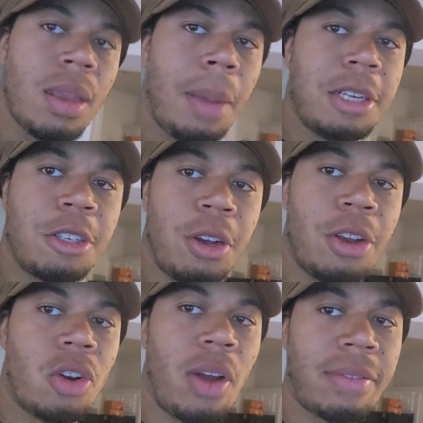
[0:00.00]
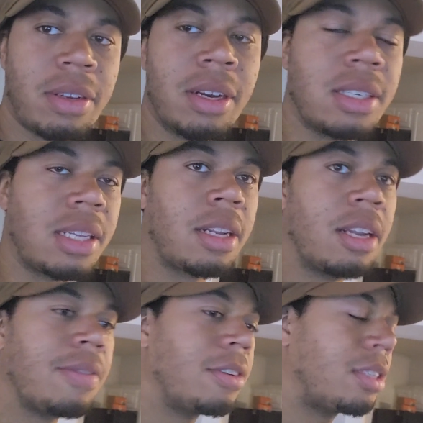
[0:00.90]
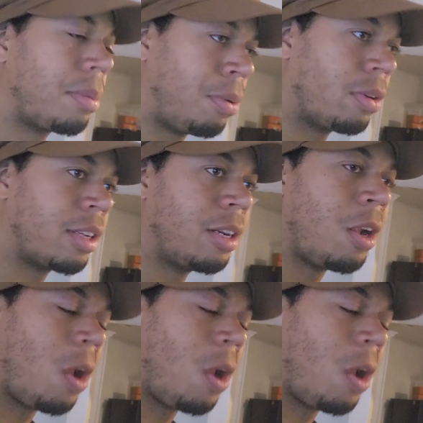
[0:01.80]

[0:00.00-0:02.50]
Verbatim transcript: I mean, sure, you don't have to tell us that the liver is important